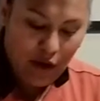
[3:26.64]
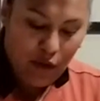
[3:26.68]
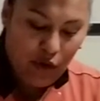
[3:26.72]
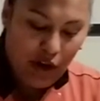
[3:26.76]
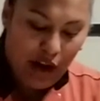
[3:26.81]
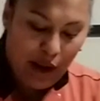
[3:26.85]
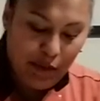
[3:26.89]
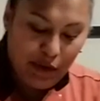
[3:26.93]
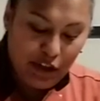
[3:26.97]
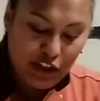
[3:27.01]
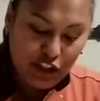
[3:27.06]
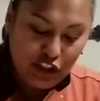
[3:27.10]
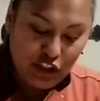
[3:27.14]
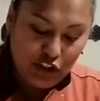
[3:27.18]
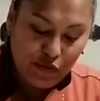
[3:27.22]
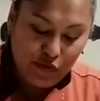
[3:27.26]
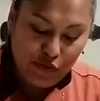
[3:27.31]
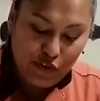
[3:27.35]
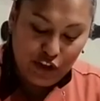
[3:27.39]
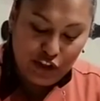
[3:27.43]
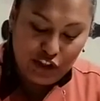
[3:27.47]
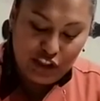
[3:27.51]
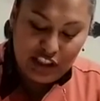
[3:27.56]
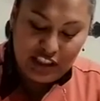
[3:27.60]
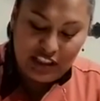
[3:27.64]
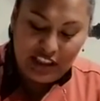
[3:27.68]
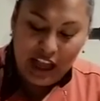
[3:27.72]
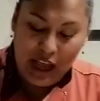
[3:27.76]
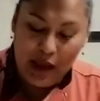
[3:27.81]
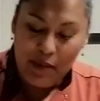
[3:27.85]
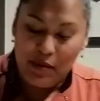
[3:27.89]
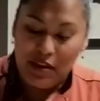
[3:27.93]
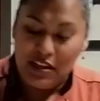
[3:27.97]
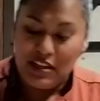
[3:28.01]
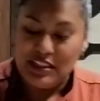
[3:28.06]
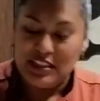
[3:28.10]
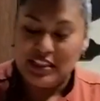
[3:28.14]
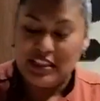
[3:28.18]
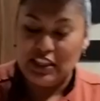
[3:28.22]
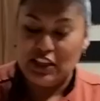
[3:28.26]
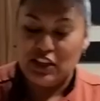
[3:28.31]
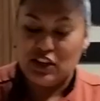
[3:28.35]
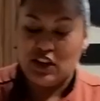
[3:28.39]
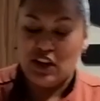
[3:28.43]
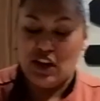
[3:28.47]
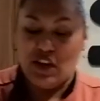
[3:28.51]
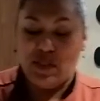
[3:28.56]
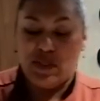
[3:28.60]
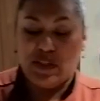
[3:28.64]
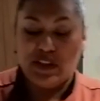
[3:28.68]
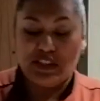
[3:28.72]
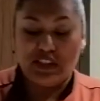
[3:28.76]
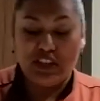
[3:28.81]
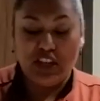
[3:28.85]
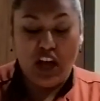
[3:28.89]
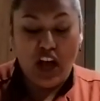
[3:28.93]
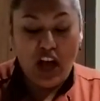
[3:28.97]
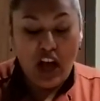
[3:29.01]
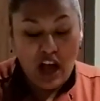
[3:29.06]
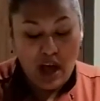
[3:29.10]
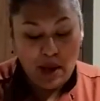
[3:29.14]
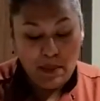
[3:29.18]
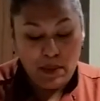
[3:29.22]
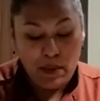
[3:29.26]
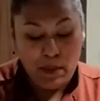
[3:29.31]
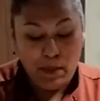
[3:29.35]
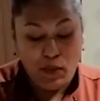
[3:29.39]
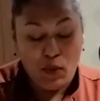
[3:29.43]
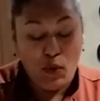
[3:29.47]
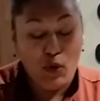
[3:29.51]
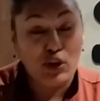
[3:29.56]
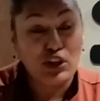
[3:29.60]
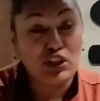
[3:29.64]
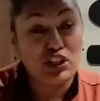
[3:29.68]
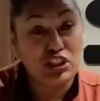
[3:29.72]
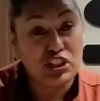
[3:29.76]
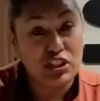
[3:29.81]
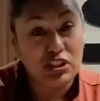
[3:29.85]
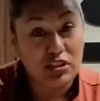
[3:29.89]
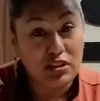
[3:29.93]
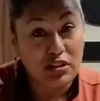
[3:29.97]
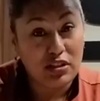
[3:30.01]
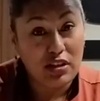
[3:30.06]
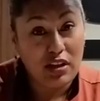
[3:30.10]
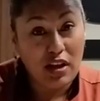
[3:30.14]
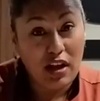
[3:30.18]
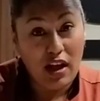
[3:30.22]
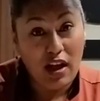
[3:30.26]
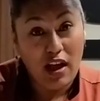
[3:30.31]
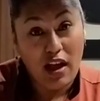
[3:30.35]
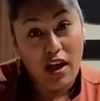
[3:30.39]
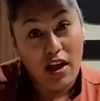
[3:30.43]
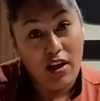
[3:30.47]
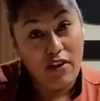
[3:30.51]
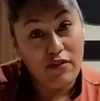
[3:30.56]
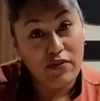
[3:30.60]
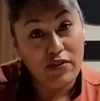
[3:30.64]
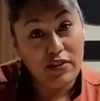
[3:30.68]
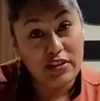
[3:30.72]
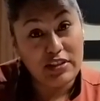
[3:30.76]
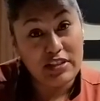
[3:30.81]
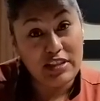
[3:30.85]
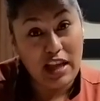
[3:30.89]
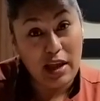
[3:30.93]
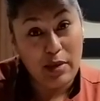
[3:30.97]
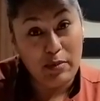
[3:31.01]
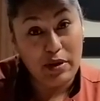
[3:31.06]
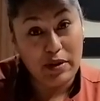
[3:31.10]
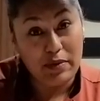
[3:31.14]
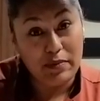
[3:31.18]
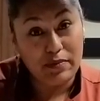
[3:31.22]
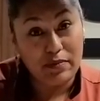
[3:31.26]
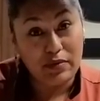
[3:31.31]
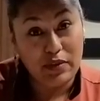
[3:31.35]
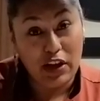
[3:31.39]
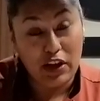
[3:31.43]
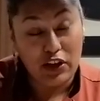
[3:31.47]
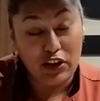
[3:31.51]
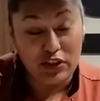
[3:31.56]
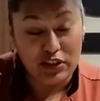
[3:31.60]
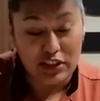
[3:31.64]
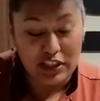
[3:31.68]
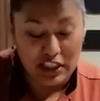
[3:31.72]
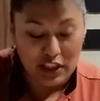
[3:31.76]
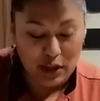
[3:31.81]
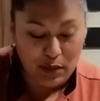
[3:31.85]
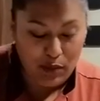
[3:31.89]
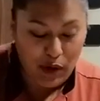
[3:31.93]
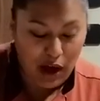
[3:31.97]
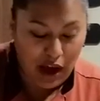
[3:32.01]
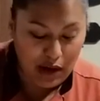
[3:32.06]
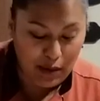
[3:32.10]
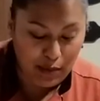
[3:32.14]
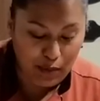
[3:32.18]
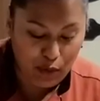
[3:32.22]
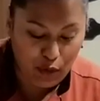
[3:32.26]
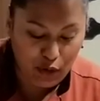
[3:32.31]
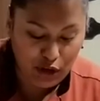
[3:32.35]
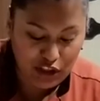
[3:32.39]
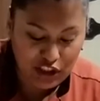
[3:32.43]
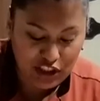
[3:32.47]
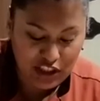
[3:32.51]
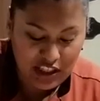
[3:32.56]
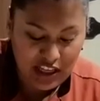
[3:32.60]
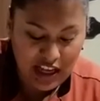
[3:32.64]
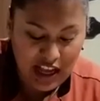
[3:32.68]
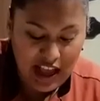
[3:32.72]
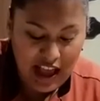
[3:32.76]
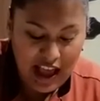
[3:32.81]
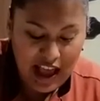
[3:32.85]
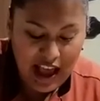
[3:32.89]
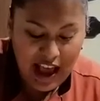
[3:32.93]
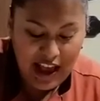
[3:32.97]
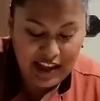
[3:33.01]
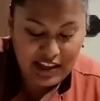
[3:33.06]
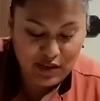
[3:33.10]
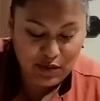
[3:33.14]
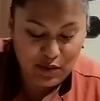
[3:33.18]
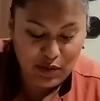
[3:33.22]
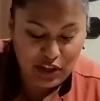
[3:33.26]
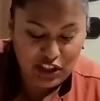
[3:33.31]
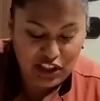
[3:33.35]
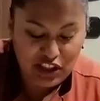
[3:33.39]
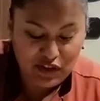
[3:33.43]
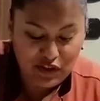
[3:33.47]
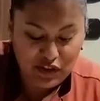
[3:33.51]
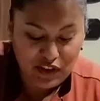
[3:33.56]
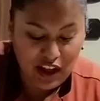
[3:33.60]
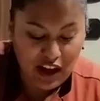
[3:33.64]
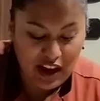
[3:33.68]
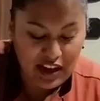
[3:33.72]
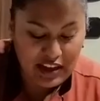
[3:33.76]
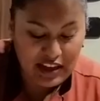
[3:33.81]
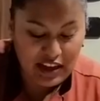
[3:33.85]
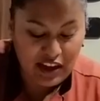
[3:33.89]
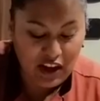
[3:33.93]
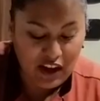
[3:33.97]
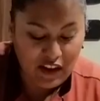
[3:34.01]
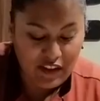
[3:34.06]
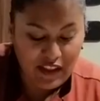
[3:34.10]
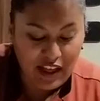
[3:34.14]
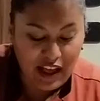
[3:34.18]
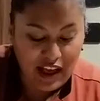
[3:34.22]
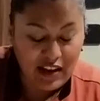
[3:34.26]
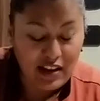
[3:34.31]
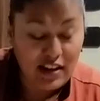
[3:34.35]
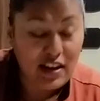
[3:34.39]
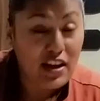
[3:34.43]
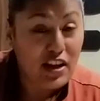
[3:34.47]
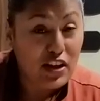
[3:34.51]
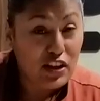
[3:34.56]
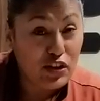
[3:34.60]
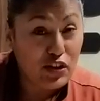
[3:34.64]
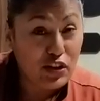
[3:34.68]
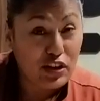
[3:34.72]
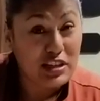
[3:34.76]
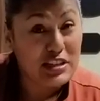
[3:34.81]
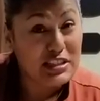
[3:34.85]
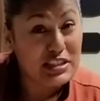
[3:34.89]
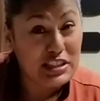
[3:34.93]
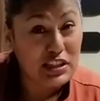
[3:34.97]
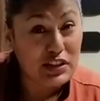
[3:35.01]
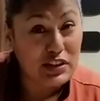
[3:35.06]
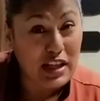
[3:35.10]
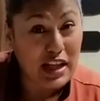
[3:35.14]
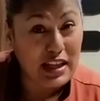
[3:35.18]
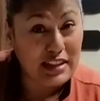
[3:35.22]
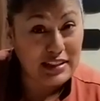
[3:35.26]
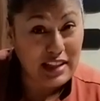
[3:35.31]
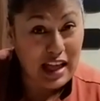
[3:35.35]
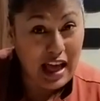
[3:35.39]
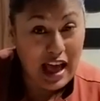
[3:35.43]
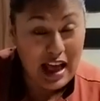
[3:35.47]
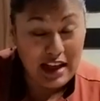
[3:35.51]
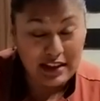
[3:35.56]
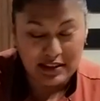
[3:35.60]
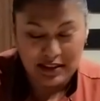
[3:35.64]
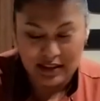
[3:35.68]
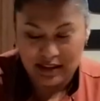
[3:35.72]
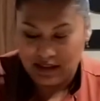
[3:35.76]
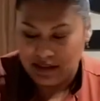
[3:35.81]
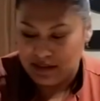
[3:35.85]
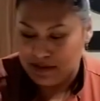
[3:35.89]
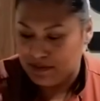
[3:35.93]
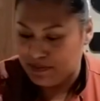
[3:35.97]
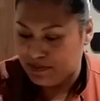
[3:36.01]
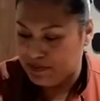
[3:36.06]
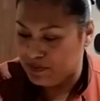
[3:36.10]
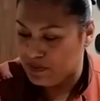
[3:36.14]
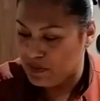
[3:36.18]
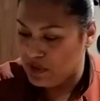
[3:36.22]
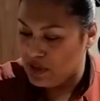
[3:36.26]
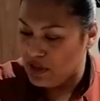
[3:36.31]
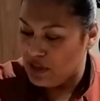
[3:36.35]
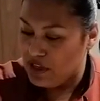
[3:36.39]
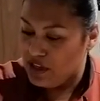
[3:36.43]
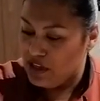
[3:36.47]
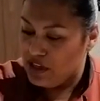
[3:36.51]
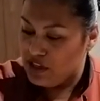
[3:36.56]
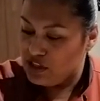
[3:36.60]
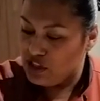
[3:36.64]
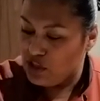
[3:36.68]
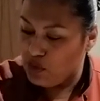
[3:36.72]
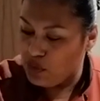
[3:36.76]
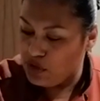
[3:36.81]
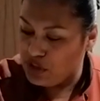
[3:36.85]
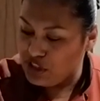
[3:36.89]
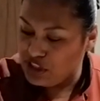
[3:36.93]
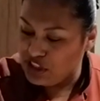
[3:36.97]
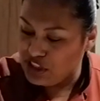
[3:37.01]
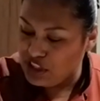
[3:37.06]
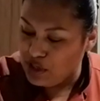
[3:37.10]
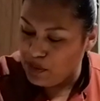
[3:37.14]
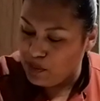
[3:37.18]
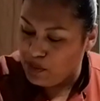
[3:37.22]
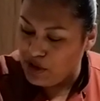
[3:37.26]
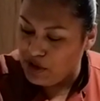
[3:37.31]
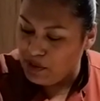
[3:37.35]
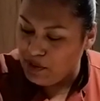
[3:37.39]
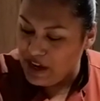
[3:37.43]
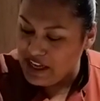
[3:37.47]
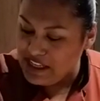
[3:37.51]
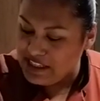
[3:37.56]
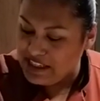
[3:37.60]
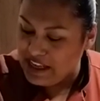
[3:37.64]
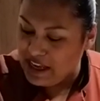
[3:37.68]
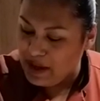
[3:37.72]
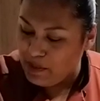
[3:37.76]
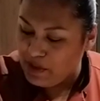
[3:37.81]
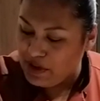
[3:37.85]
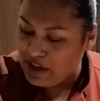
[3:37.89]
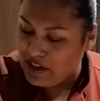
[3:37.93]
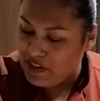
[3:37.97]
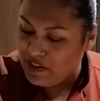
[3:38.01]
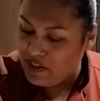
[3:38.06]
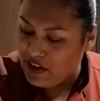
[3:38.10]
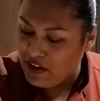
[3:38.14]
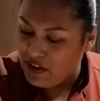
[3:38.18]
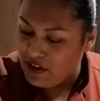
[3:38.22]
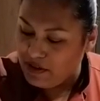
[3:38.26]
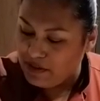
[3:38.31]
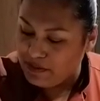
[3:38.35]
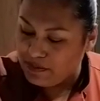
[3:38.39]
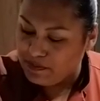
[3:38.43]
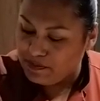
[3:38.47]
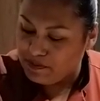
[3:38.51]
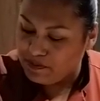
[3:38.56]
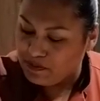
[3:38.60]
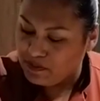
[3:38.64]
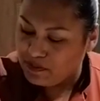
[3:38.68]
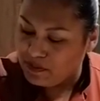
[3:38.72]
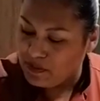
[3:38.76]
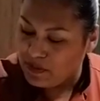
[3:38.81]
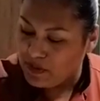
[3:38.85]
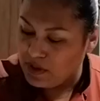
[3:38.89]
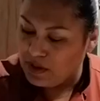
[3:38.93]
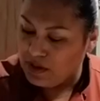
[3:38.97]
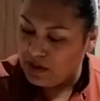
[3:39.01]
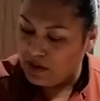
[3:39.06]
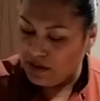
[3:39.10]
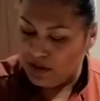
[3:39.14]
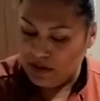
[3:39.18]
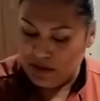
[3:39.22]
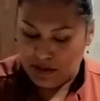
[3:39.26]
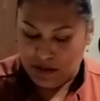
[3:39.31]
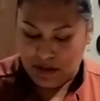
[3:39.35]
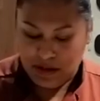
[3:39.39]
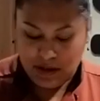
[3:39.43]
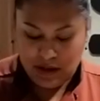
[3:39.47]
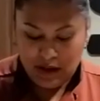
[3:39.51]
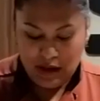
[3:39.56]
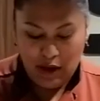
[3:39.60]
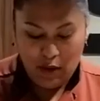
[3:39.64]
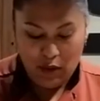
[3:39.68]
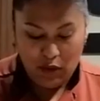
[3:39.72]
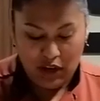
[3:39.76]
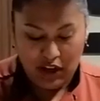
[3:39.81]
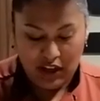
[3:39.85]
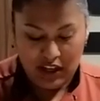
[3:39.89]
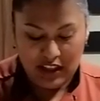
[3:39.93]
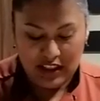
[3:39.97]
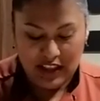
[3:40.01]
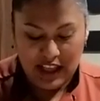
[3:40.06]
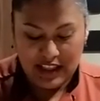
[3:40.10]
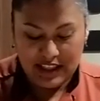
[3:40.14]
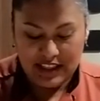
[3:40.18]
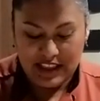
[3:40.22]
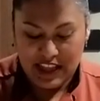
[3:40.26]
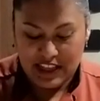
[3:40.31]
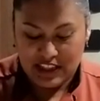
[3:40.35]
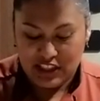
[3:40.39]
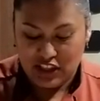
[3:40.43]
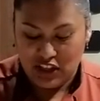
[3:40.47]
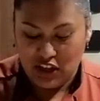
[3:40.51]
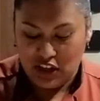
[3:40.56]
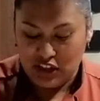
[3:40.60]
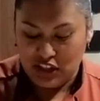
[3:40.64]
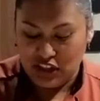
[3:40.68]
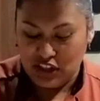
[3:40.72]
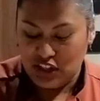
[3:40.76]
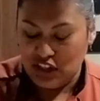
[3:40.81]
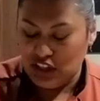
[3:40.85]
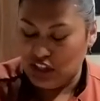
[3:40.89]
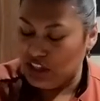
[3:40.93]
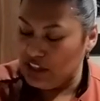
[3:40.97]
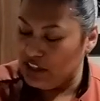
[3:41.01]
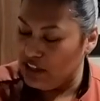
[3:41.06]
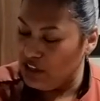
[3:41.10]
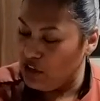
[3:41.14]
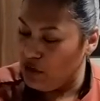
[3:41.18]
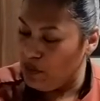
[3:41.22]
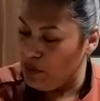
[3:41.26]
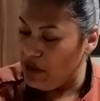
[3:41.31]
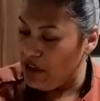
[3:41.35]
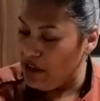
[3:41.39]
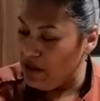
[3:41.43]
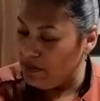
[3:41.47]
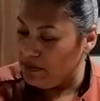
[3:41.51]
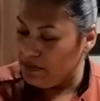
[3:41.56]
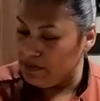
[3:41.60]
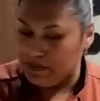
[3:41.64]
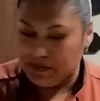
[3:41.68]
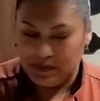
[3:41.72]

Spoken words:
What I'm going to do first is I'm going to sear the top portion of the salmon. Now you'll see the bottom portion has a bunch of lining on that. You're going to sear that last. So we're just going to put my salmon in there. We're going to let that start to cook a little bit.